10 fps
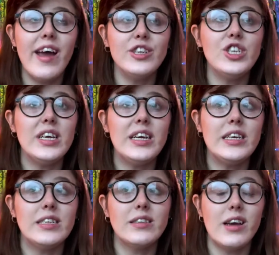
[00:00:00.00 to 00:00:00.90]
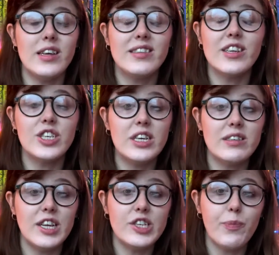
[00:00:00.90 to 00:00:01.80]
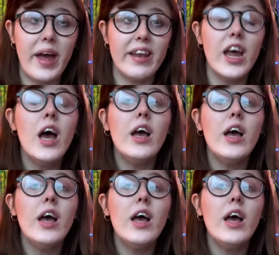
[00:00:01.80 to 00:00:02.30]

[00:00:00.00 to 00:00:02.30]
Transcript: and she decides that she is going to spend,